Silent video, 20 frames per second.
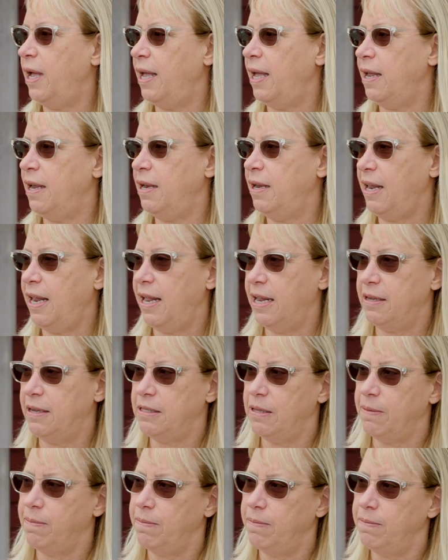and yes. it had
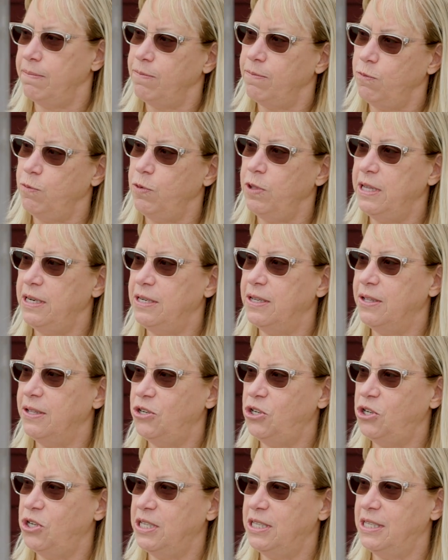some really
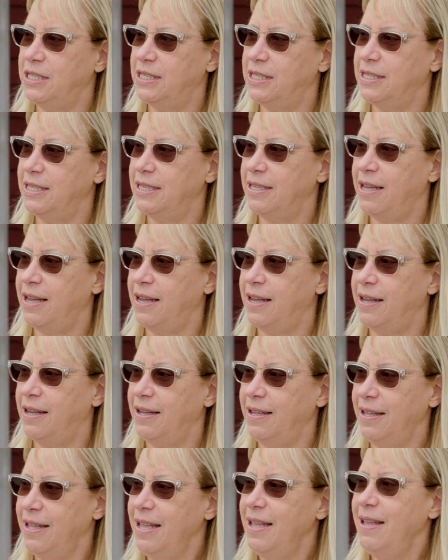delicious. Uh,
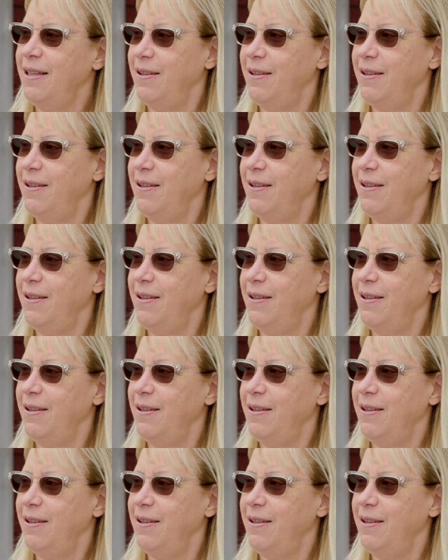yes.